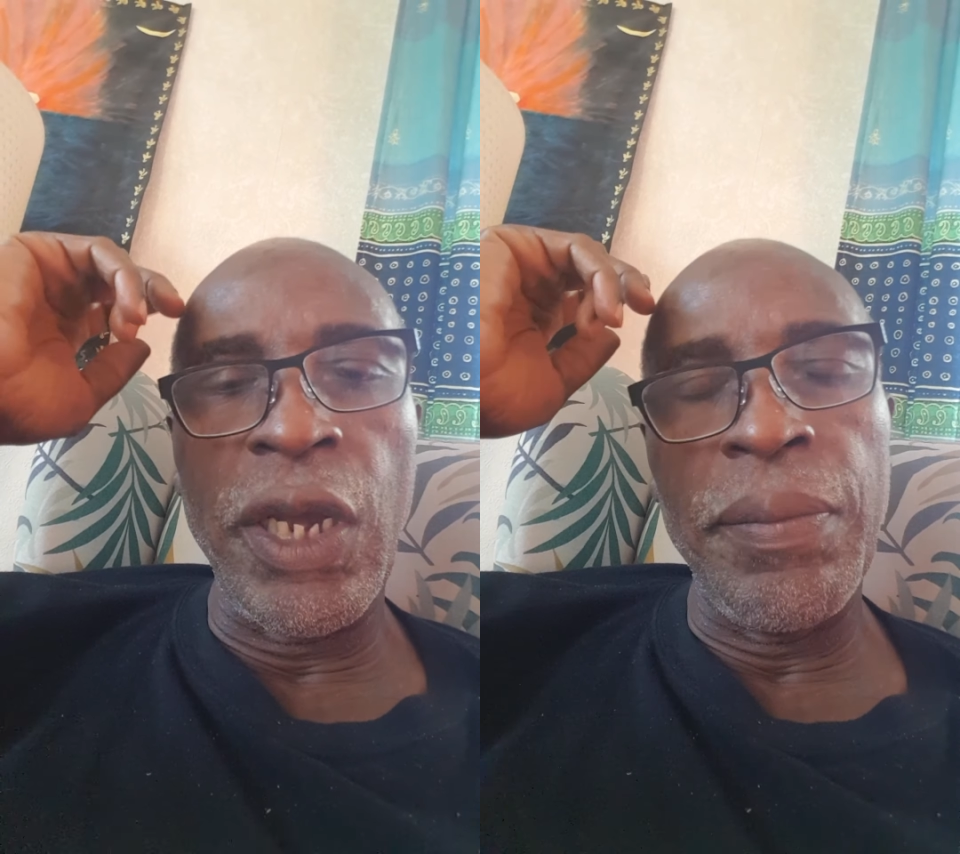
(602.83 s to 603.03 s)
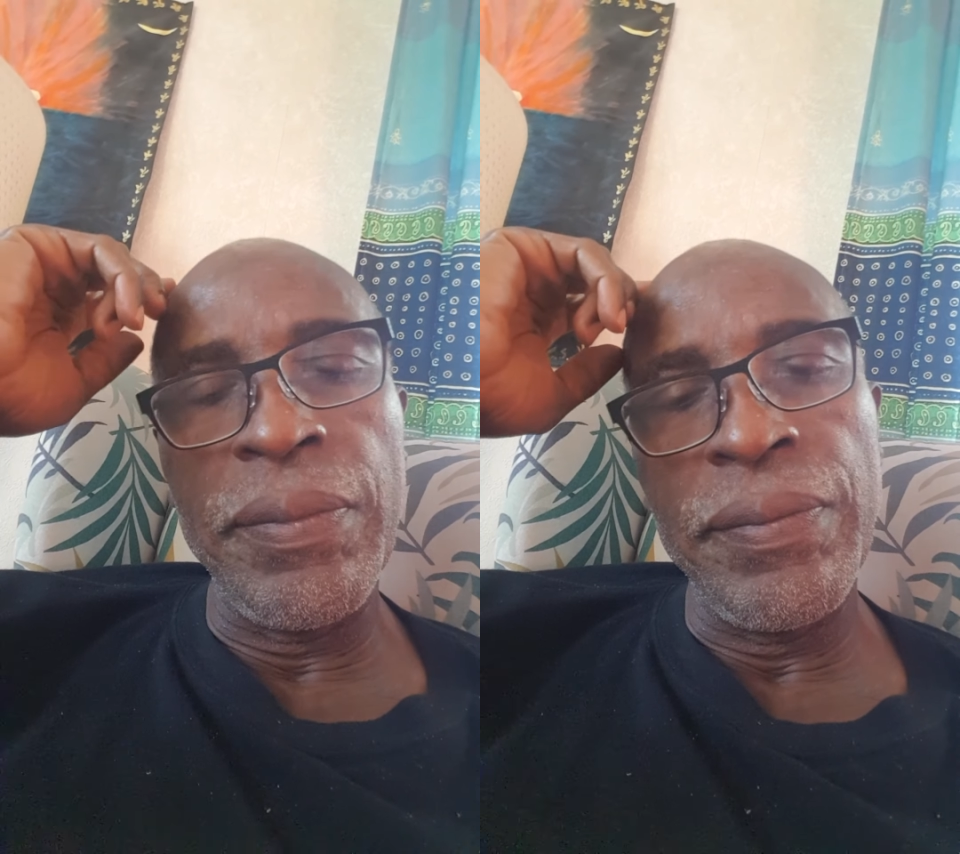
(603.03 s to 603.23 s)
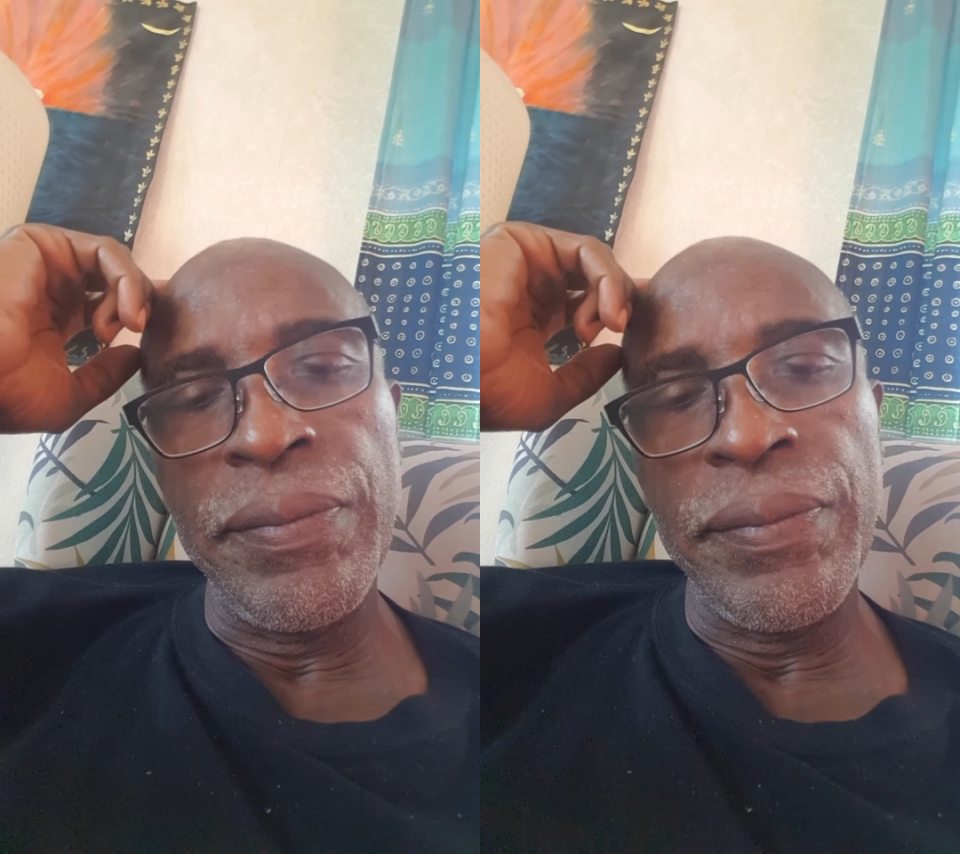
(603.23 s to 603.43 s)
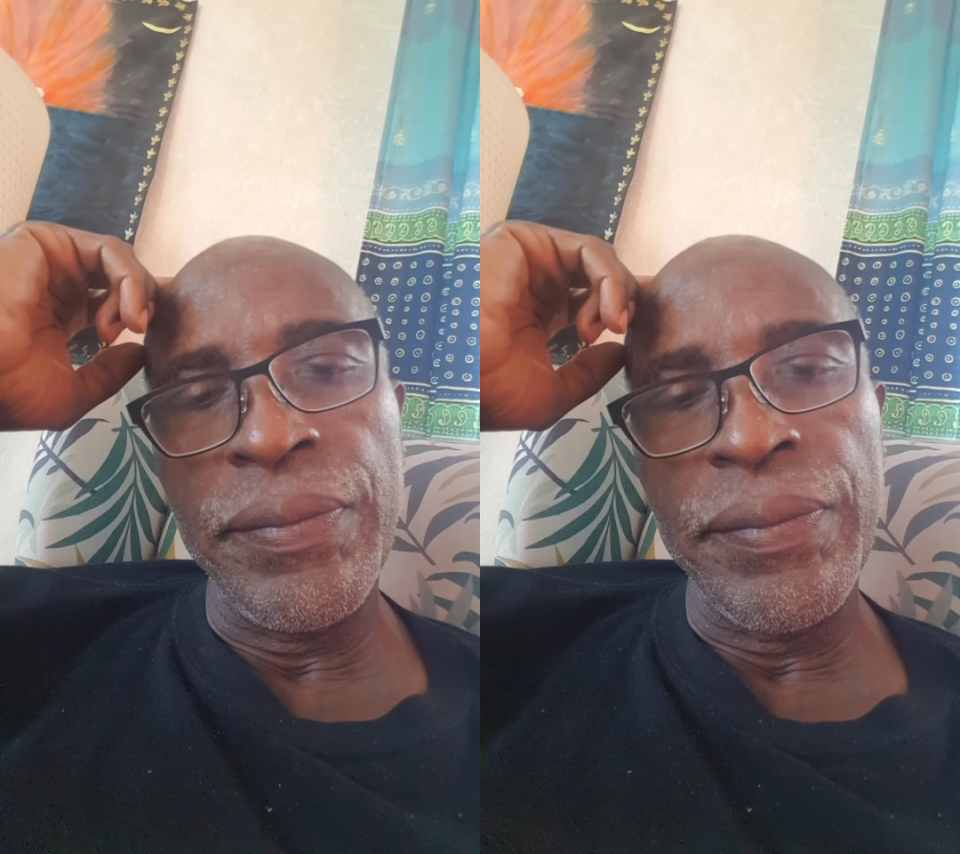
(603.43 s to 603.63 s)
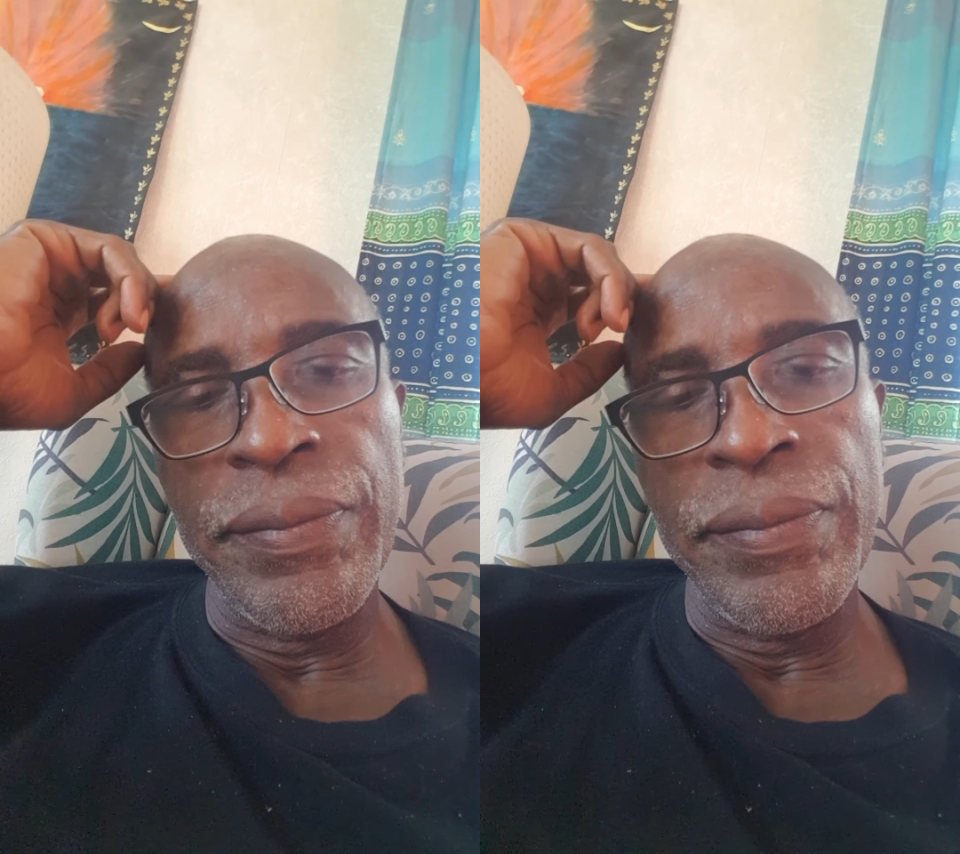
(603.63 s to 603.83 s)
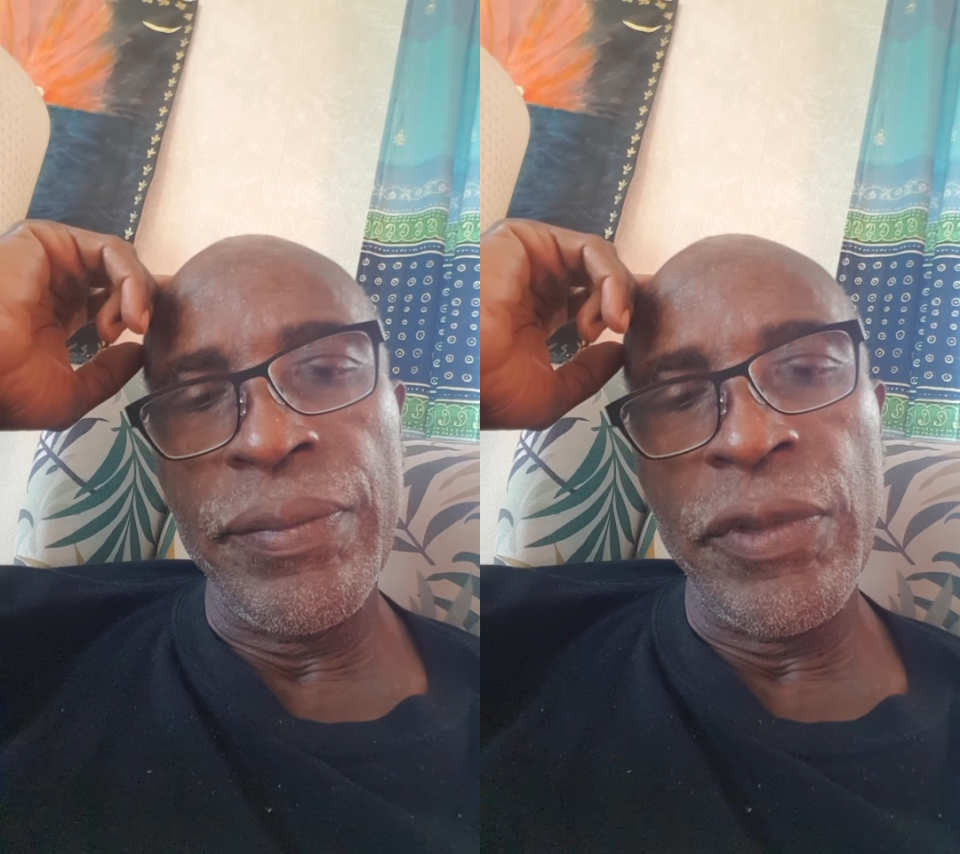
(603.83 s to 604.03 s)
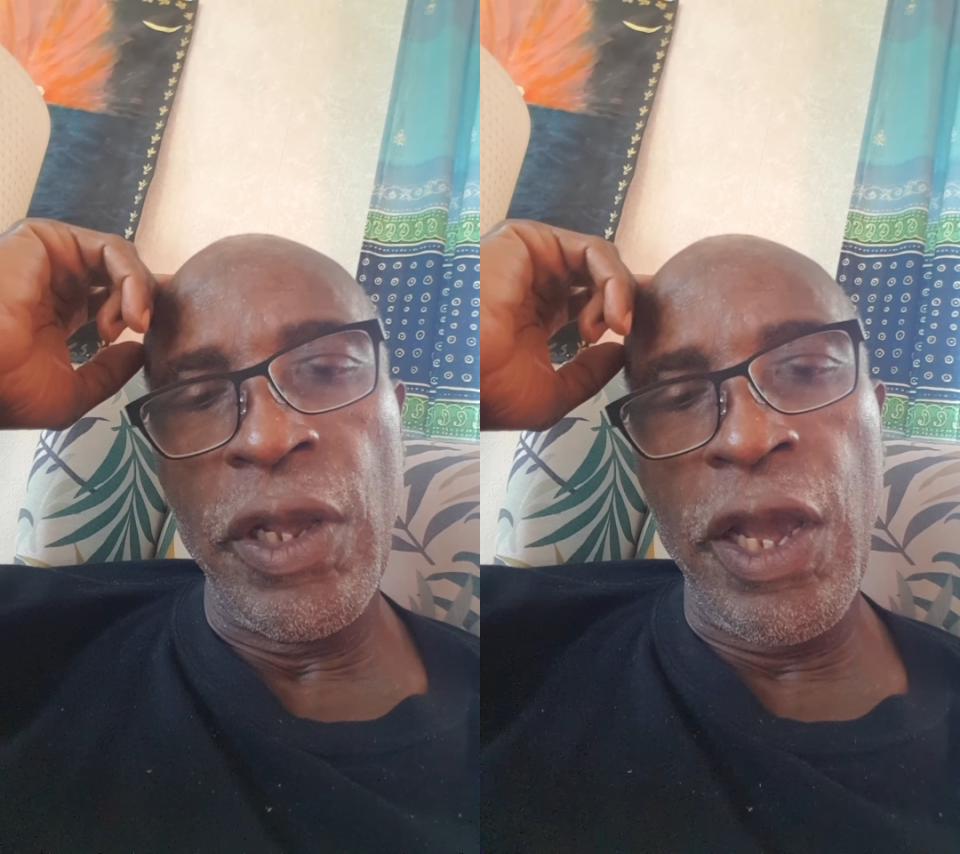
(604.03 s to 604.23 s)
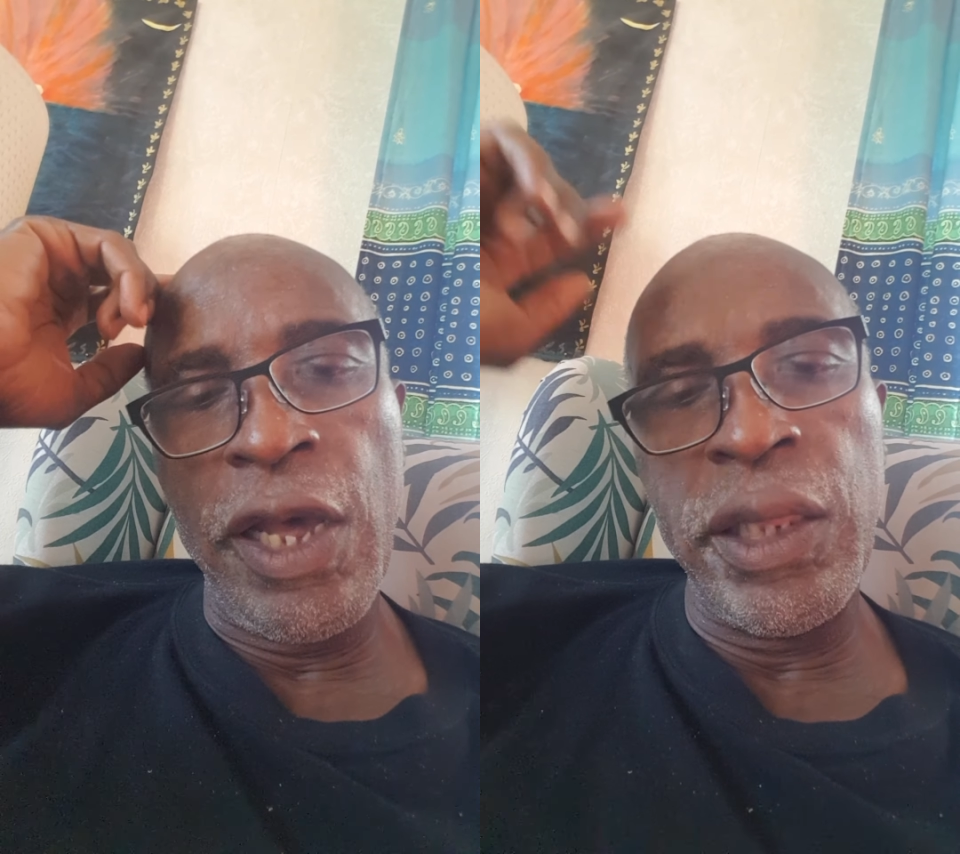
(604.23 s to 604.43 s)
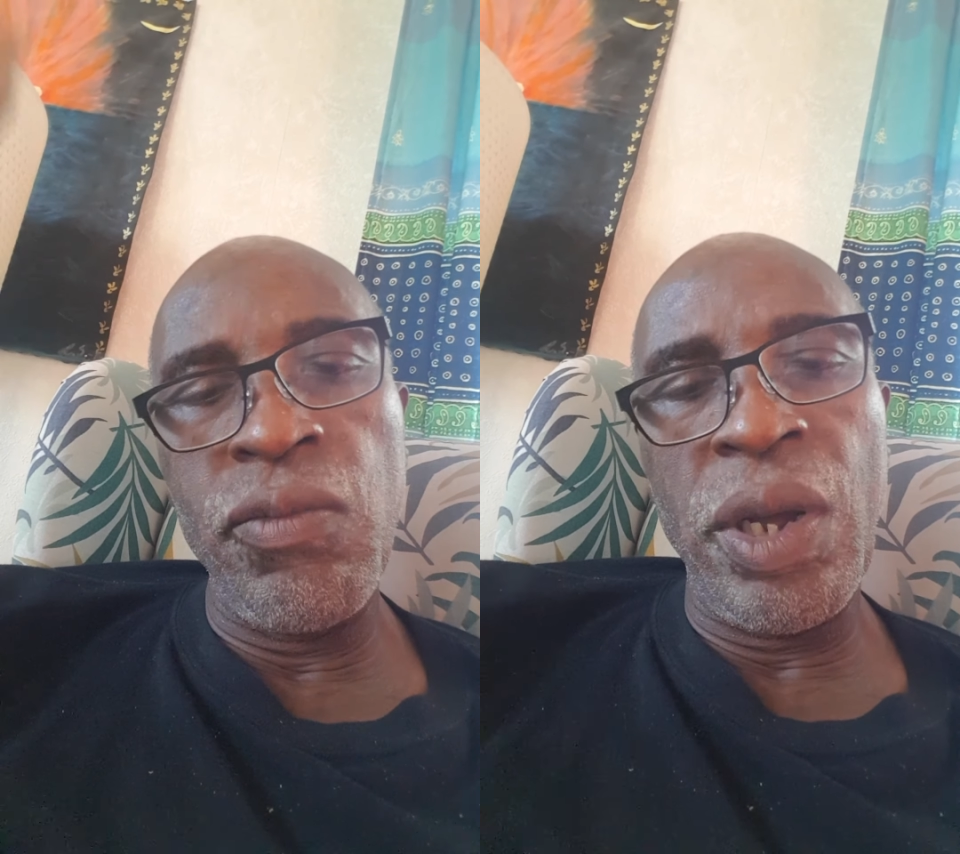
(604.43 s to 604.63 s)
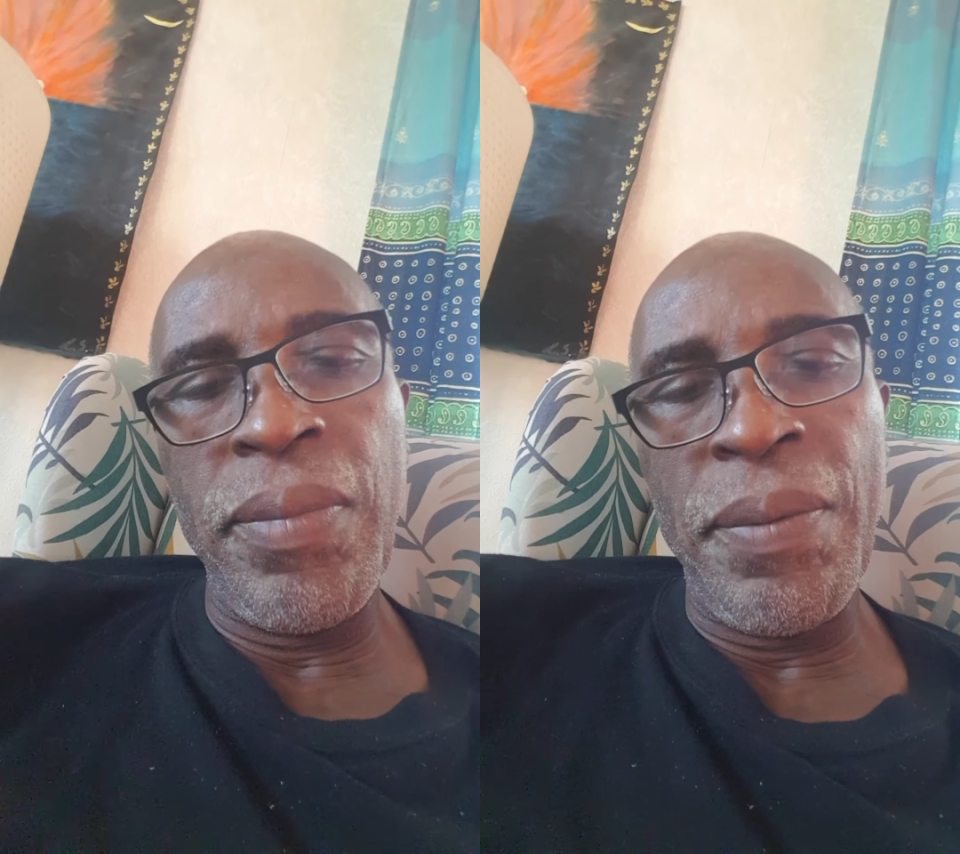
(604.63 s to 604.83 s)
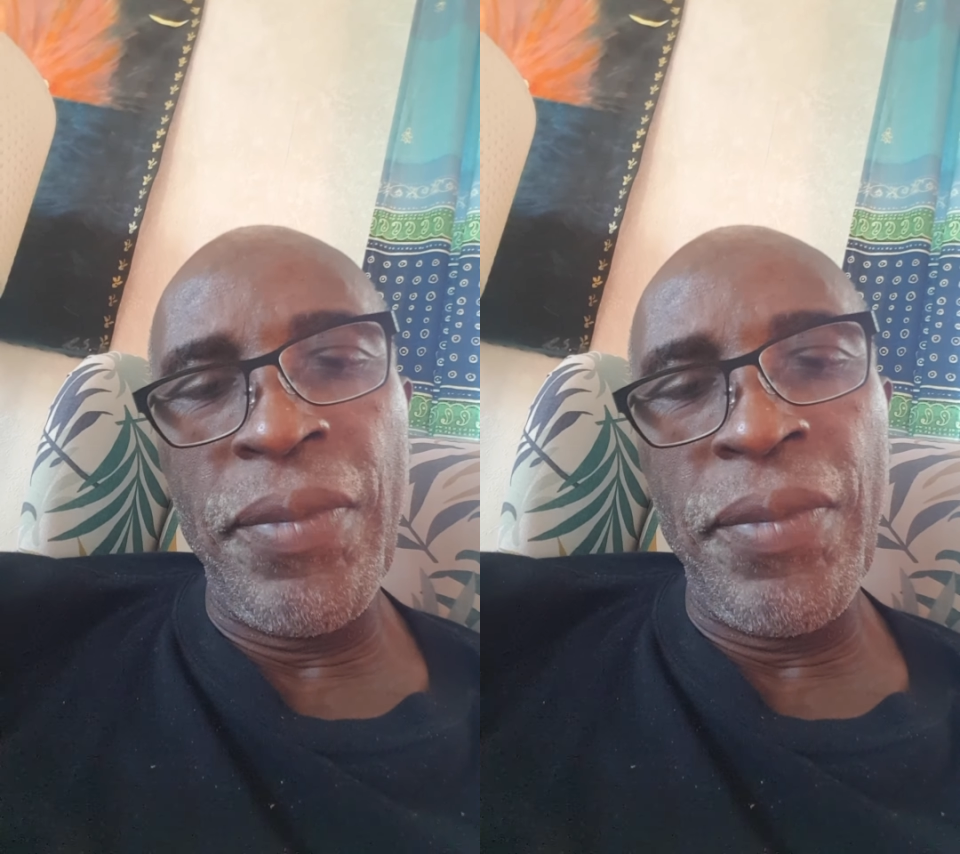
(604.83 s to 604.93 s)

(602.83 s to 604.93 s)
Top. Ask him what Bob